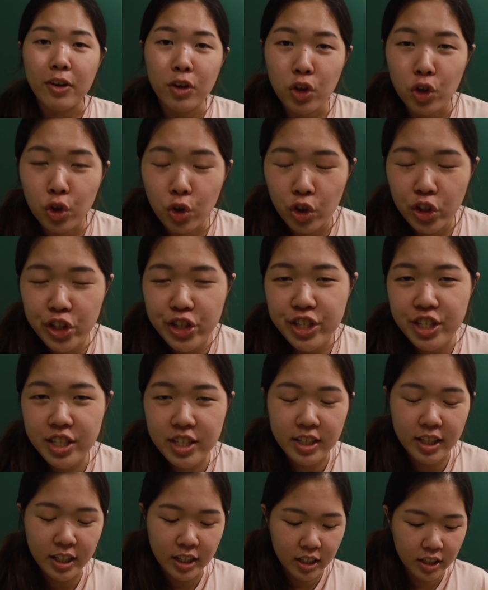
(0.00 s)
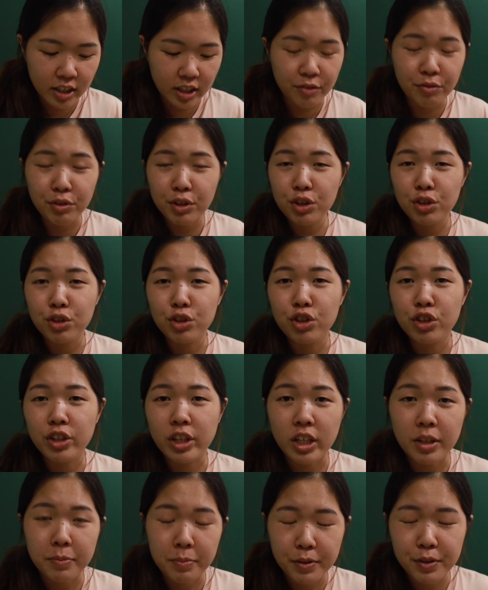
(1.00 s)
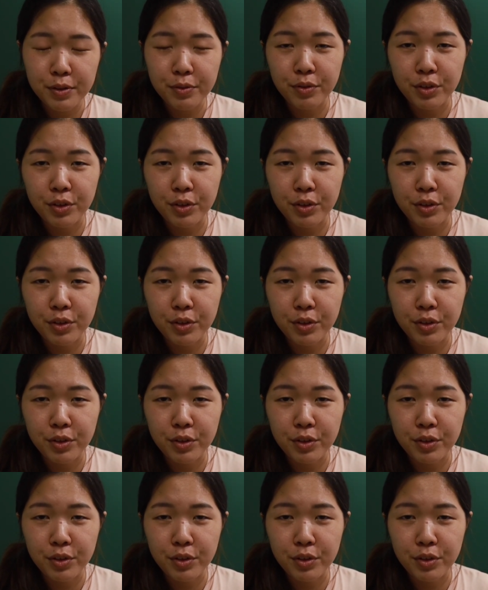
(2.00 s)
clothes. Even though in the previous